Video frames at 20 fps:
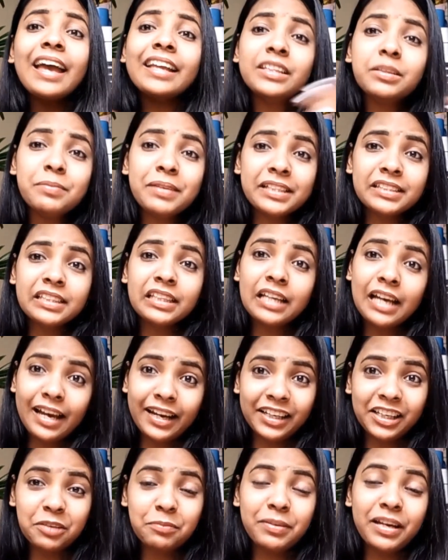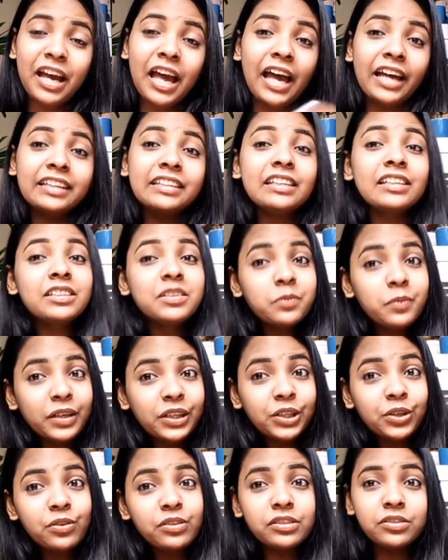And the basic idea behind this
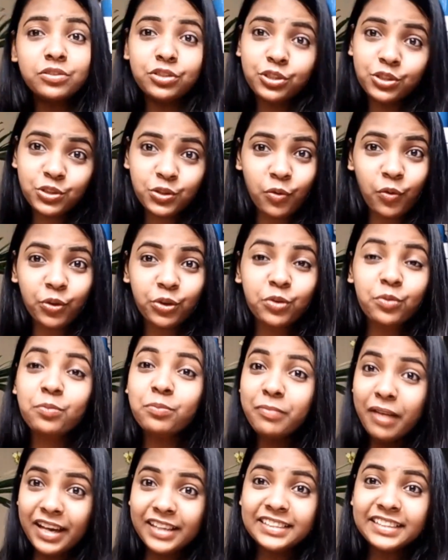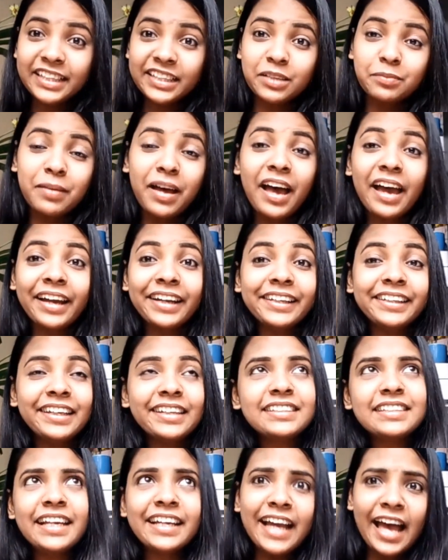video is to show you my setup
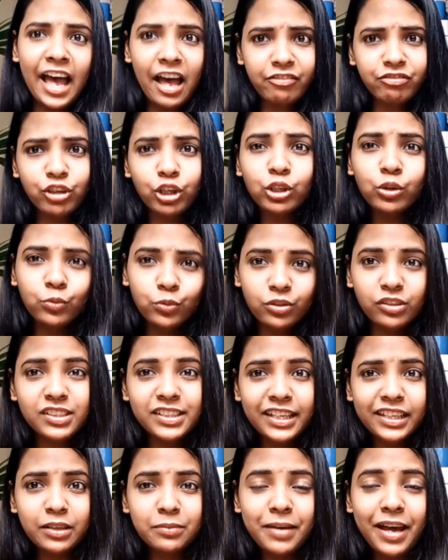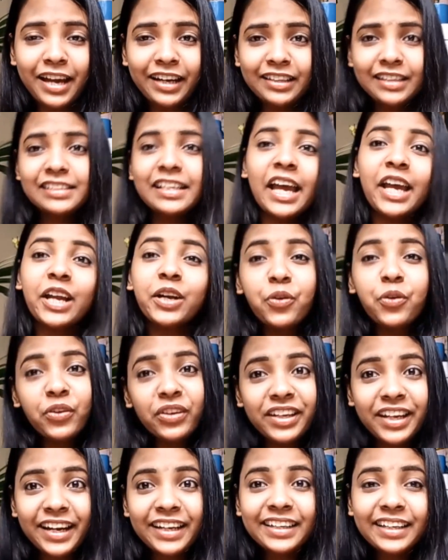ideas. Like I have got 2-3 setup ideas. I
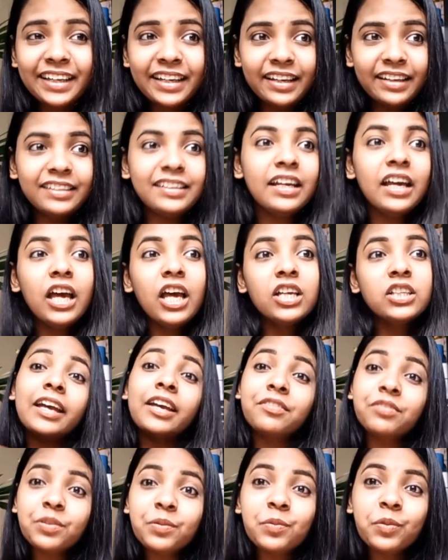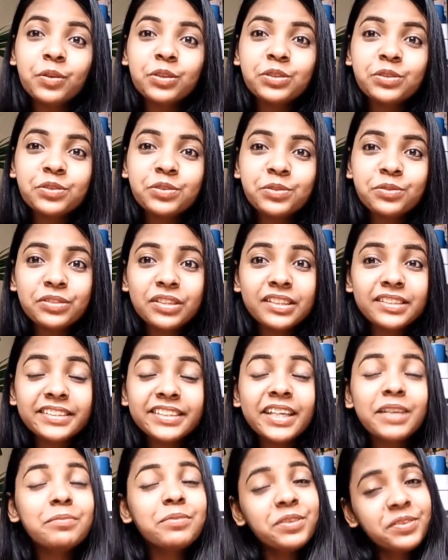rotate it. If you want to do the
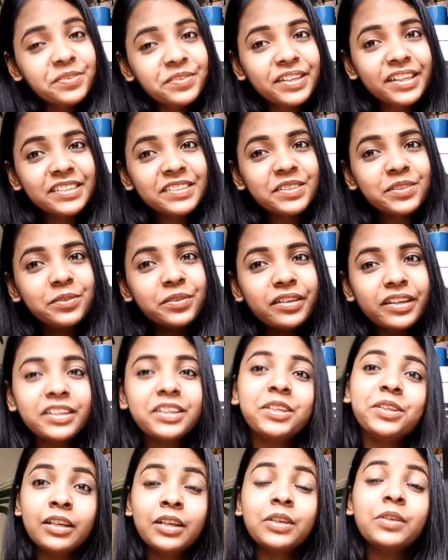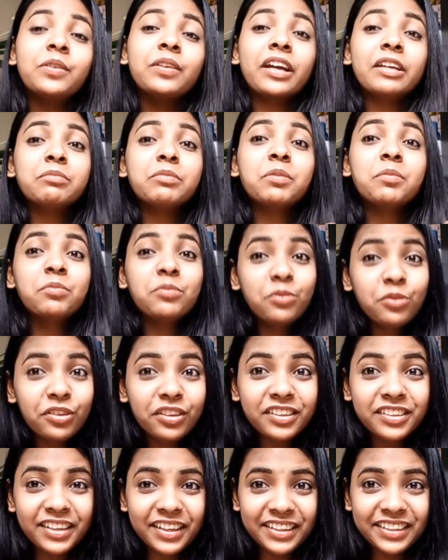same, you can do it. You can be
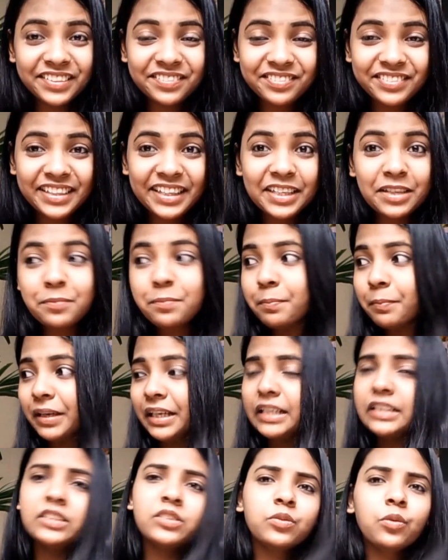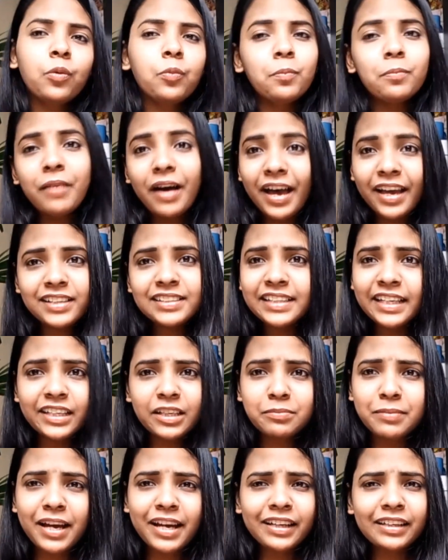more creative than me. So my
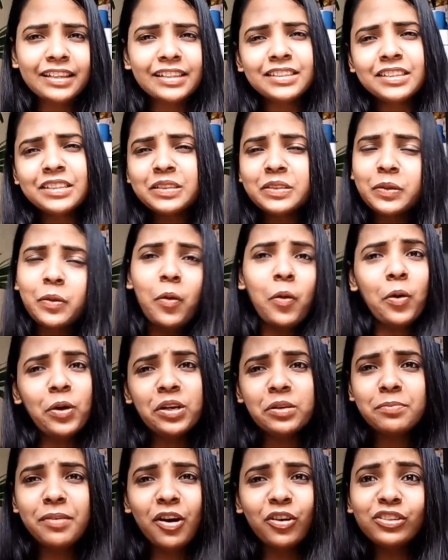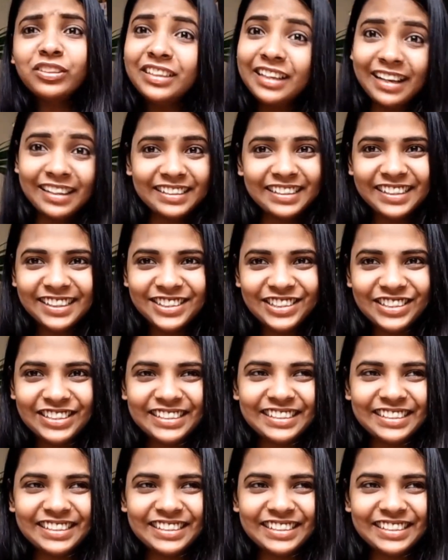setup ideas is all about ghar ki